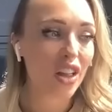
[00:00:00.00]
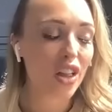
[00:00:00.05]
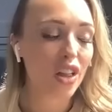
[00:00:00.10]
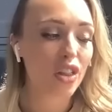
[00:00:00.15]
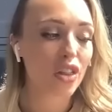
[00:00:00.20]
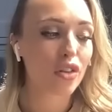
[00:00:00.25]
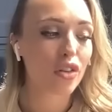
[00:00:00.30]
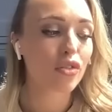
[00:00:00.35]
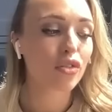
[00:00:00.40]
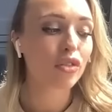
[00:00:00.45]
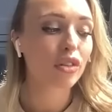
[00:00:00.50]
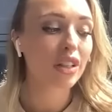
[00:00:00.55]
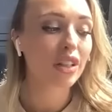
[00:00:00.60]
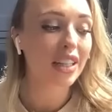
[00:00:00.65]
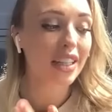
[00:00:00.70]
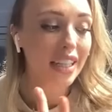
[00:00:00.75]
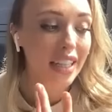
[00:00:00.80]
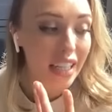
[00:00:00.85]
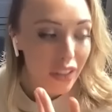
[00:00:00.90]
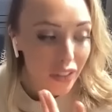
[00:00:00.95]
the
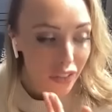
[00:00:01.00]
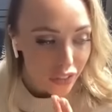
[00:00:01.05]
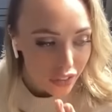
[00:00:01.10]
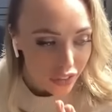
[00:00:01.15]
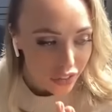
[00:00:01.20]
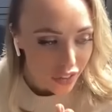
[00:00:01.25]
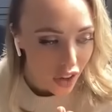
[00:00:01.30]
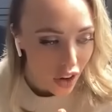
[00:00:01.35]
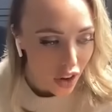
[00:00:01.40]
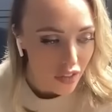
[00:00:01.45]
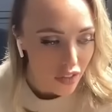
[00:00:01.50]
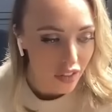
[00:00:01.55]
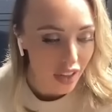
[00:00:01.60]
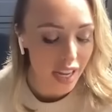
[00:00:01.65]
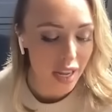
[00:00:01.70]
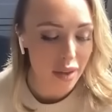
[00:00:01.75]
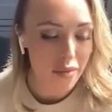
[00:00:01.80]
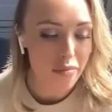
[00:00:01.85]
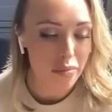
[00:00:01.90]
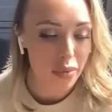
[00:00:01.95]
relief of
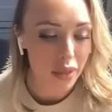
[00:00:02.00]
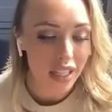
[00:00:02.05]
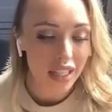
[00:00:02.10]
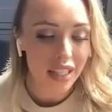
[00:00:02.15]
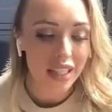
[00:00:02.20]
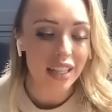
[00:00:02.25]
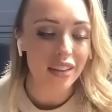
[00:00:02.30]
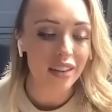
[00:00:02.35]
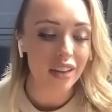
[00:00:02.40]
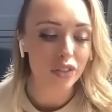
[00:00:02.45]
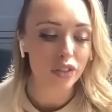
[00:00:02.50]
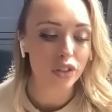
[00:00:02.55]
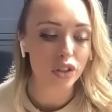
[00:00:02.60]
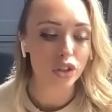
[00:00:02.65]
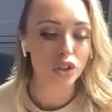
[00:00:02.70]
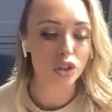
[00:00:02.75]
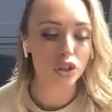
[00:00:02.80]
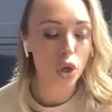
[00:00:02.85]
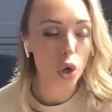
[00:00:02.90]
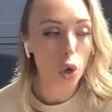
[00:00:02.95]
like, him being there after
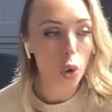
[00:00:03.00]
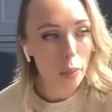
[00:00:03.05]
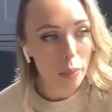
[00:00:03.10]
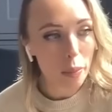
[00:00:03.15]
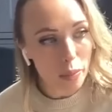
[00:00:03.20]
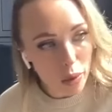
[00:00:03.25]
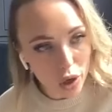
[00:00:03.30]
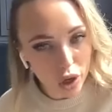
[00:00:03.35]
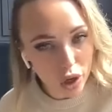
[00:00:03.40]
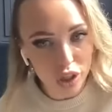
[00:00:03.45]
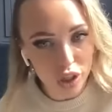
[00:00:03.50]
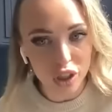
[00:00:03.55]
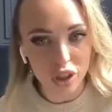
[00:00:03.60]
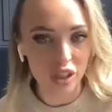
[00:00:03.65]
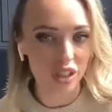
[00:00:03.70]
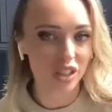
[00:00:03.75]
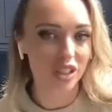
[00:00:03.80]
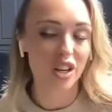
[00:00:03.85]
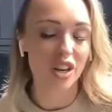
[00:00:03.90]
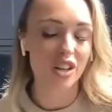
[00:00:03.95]
so much
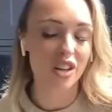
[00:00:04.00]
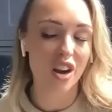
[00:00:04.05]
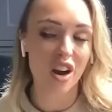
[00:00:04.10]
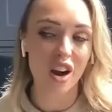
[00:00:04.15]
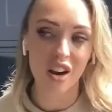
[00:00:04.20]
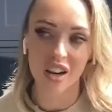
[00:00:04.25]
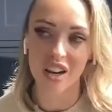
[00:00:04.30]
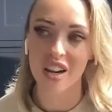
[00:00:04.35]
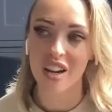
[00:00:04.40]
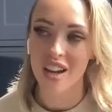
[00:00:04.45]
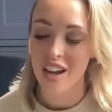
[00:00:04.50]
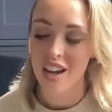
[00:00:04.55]
had gone on